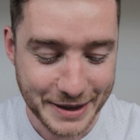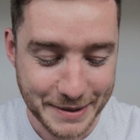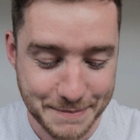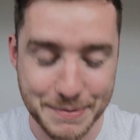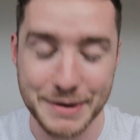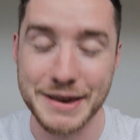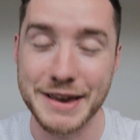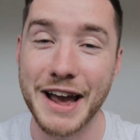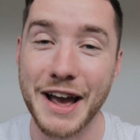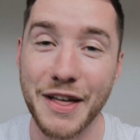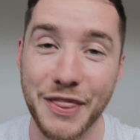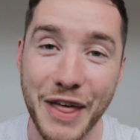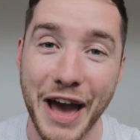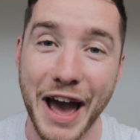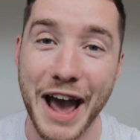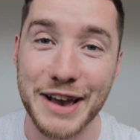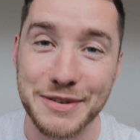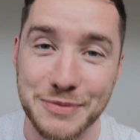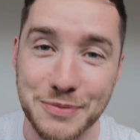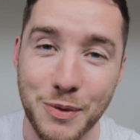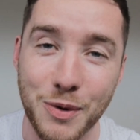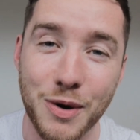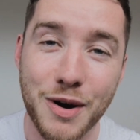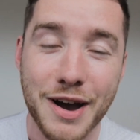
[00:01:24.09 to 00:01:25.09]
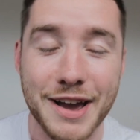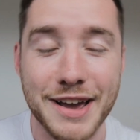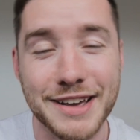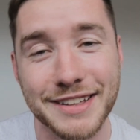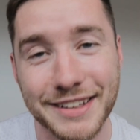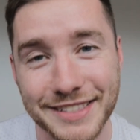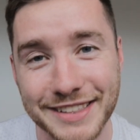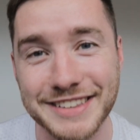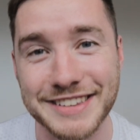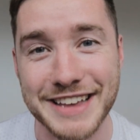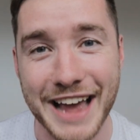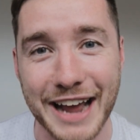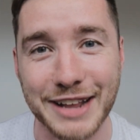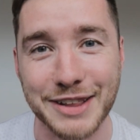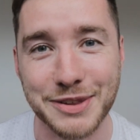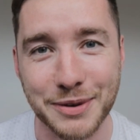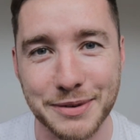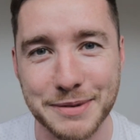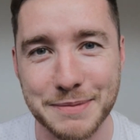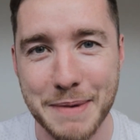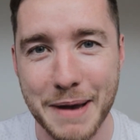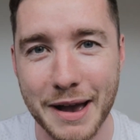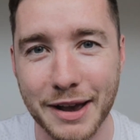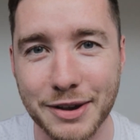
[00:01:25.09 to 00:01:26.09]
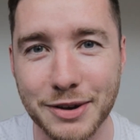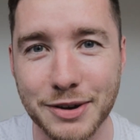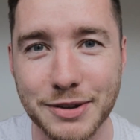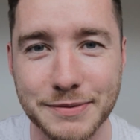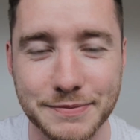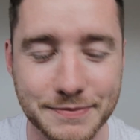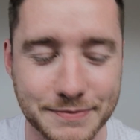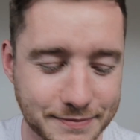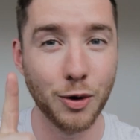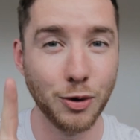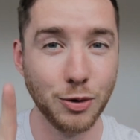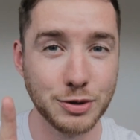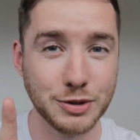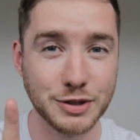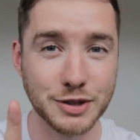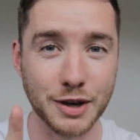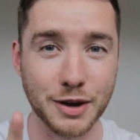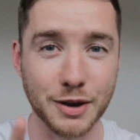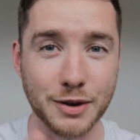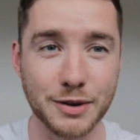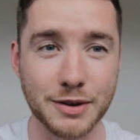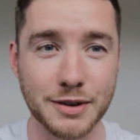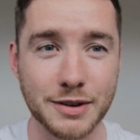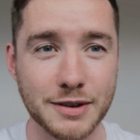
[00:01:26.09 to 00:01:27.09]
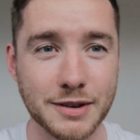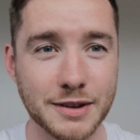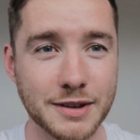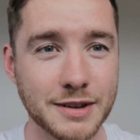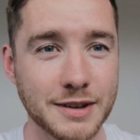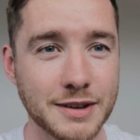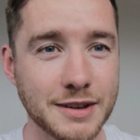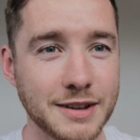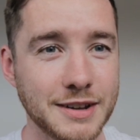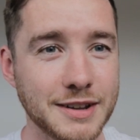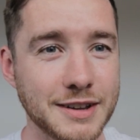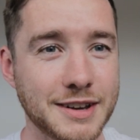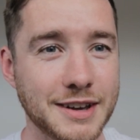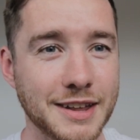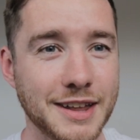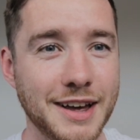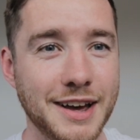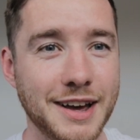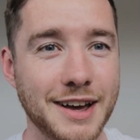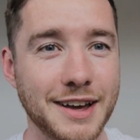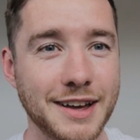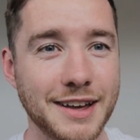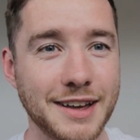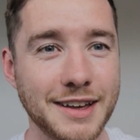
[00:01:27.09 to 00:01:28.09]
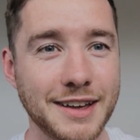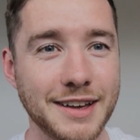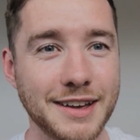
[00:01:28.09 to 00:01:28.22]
But yeah, that is why the tank top's back on. Also, look at that.